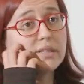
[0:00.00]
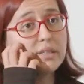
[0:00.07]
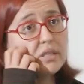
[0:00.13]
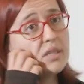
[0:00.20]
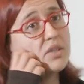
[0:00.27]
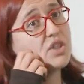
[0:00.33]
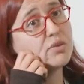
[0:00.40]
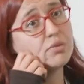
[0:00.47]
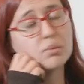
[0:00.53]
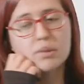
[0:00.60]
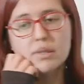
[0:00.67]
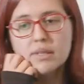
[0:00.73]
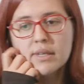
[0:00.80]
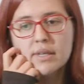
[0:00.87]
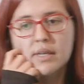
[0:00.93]
it is
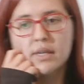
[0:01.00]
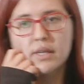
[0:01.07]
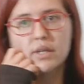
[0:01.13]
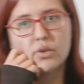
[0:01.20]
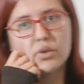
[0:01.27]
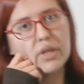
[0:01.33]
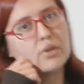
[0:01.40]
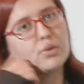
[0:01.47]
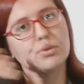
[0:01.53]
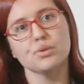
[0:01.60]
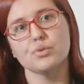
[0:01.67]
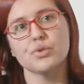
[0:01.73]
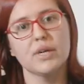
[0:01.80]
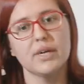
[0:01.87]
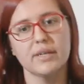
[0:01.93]
achievable. You can
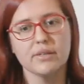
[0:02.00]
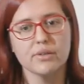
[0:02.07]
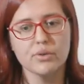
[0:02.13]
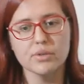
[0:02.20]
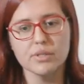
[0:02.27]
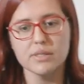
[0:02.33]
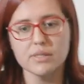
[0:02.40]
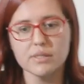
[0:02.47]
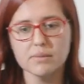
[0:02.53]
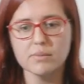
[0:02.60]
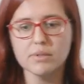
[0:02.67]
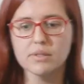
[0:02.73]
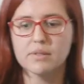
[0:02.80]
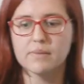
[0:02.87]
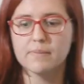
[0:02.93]
also try in your
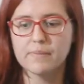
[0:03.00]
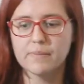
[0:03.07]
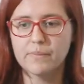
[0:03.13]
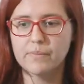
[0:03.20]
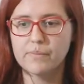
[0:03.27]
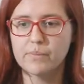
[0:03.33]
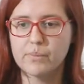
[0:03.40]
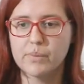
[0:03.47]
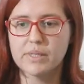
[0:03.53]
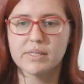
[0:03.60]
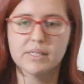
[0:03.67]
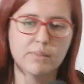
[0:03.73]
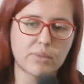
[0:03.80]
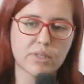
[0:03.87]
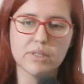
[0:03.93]
systems with a
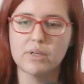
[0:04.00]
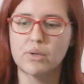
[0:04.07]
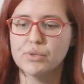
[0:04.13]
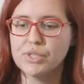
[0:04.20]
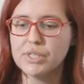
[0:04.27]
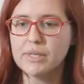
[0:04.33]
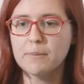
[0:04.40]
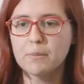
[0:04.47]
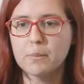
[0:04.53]
similar logic.